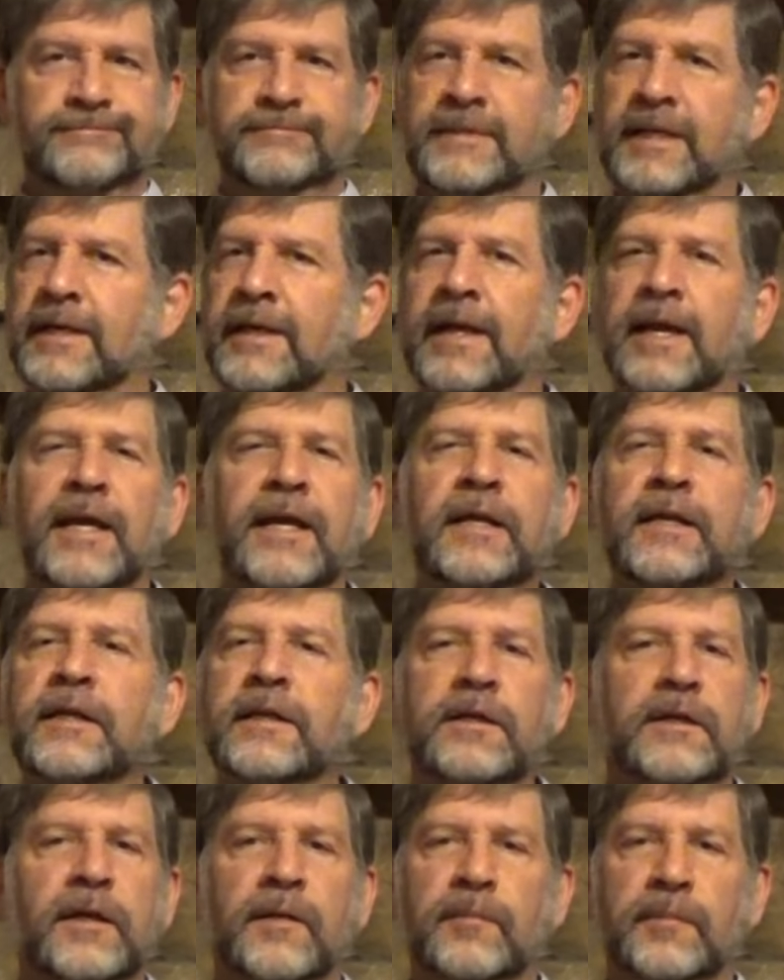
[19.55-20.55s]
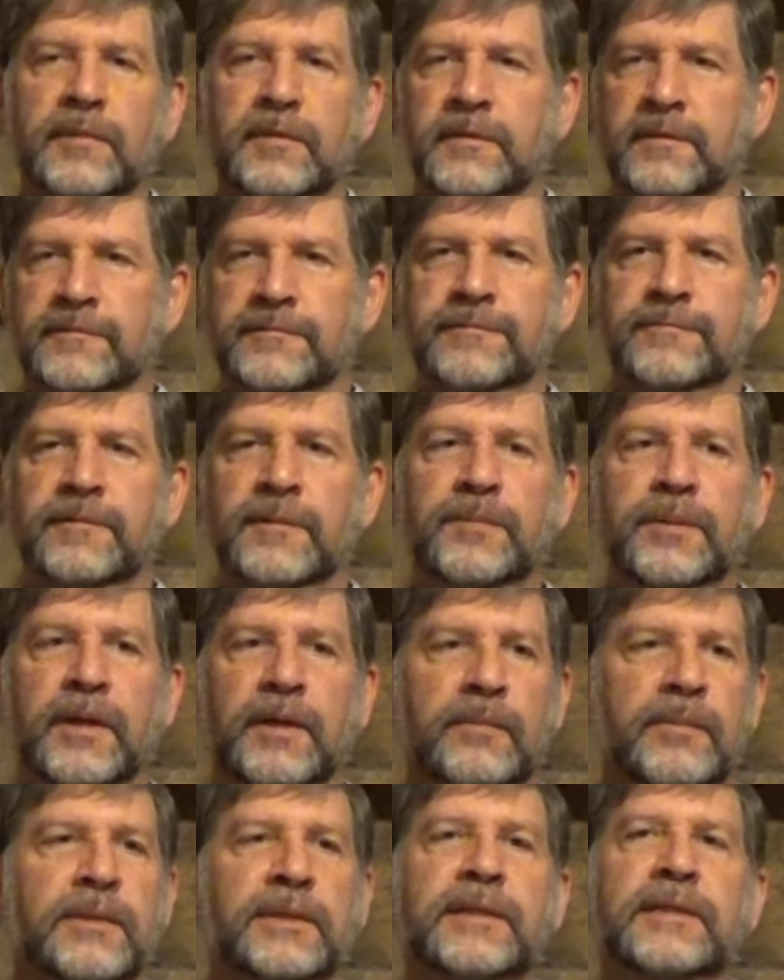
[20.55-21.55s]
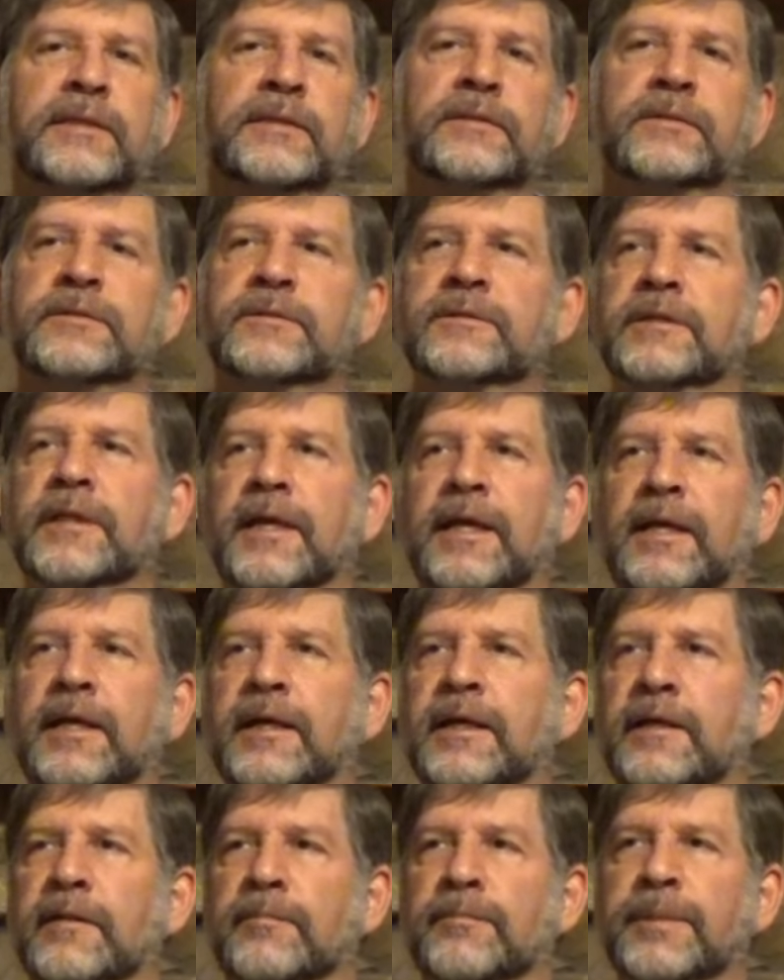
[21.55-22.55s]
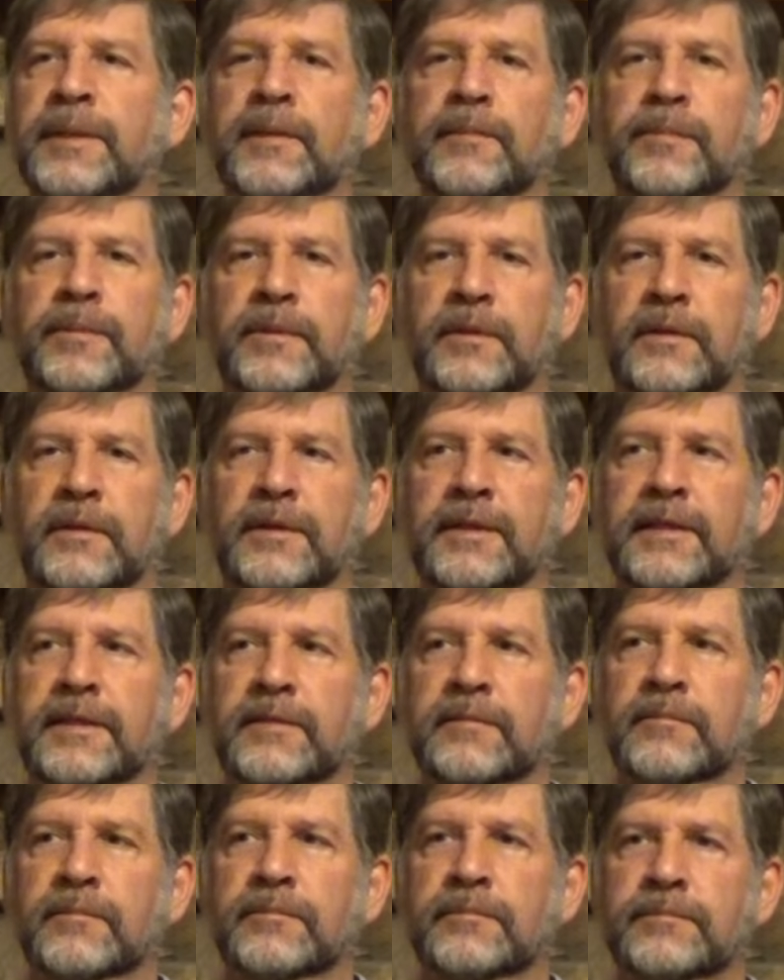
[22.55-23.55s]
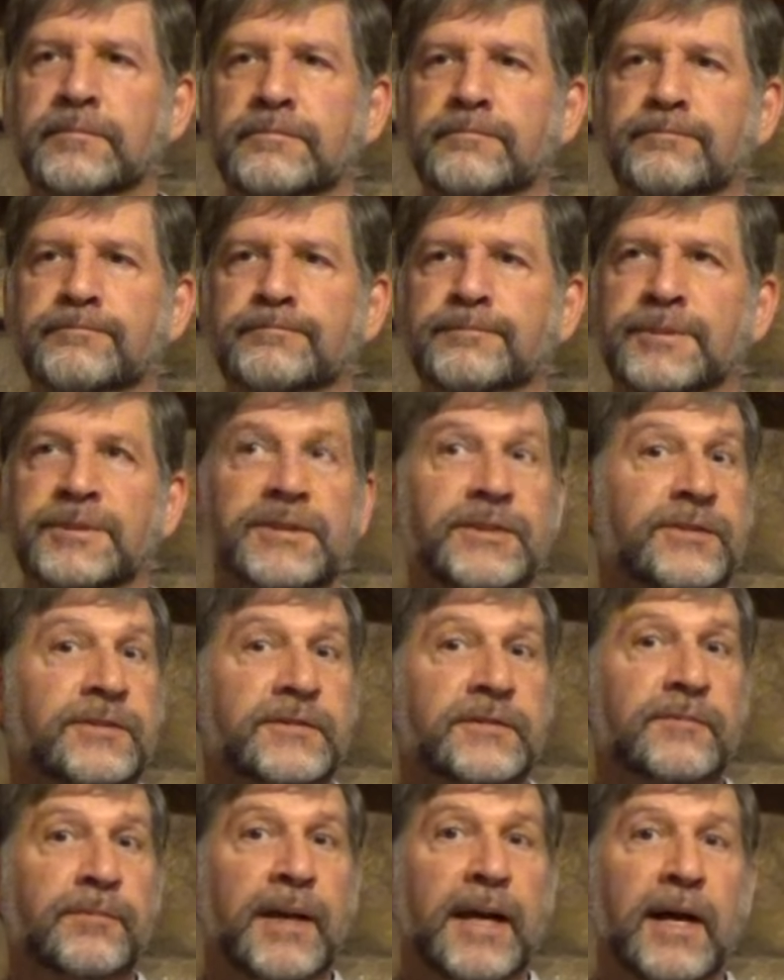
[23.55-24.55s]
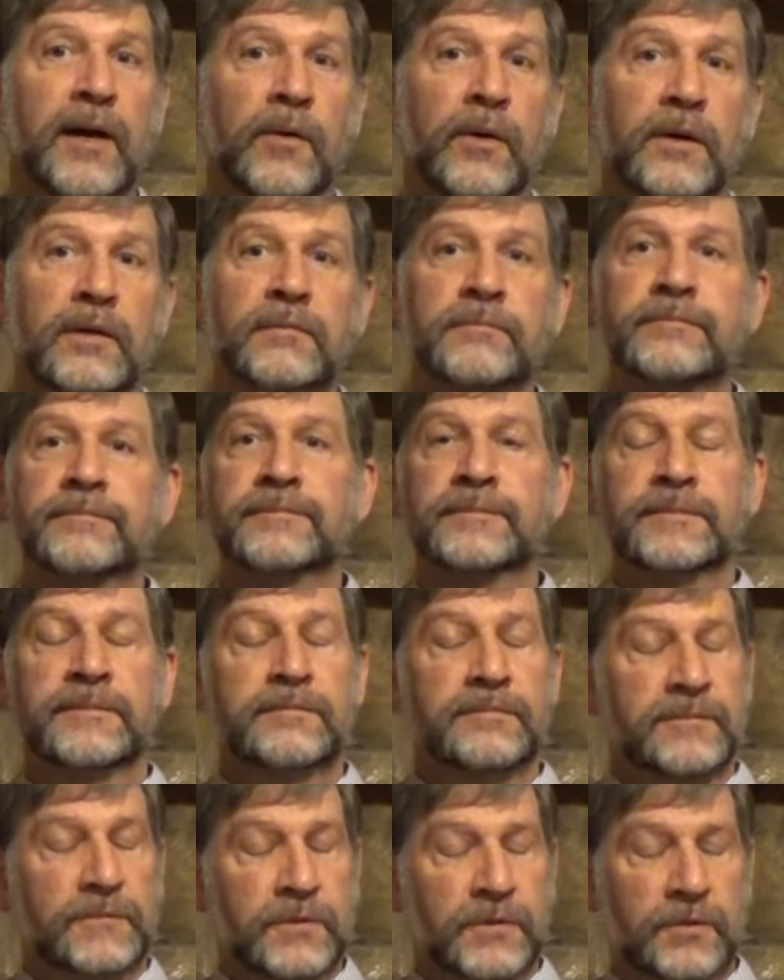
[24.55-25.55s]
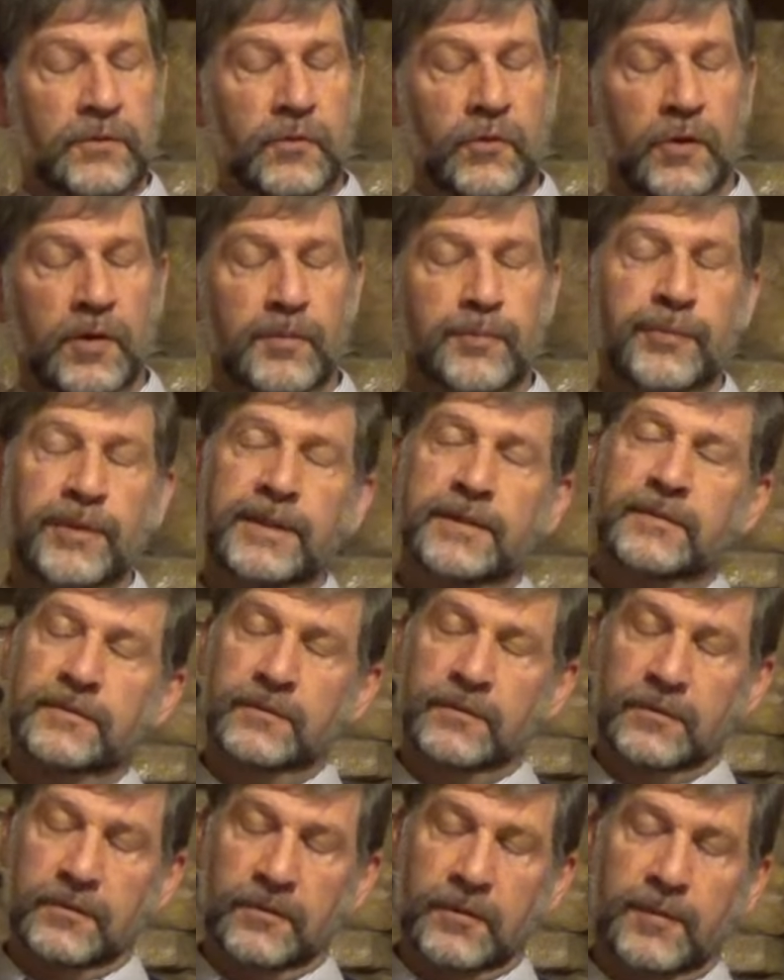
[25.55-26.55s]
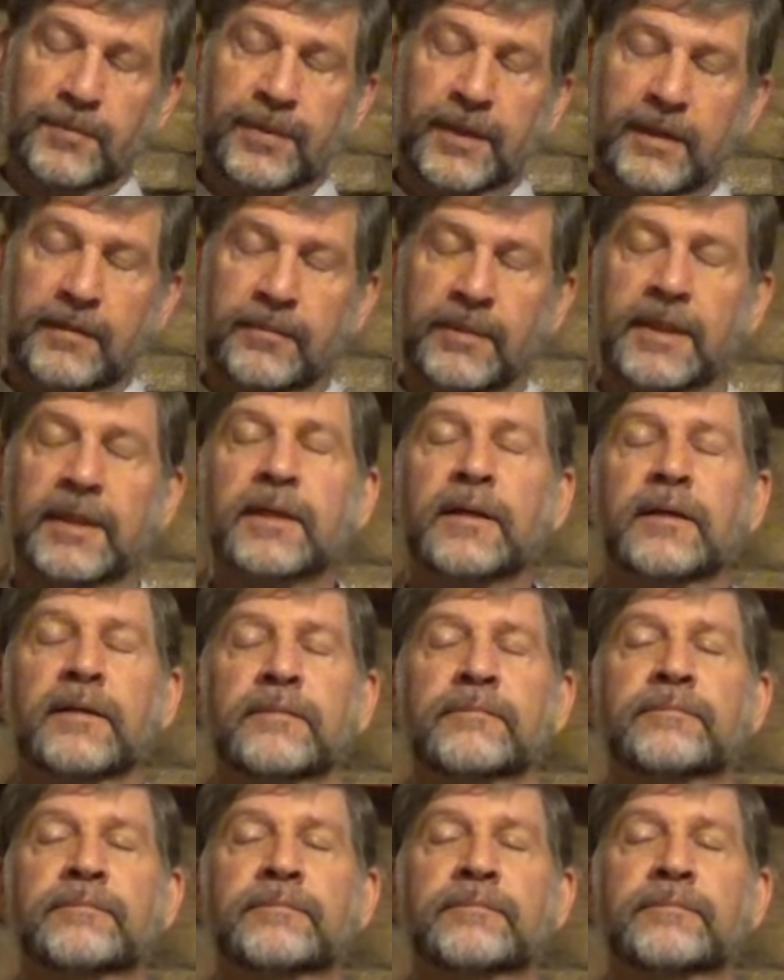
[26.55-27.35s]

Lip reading: and any number of Republicans and people in positions of power, corporate or public,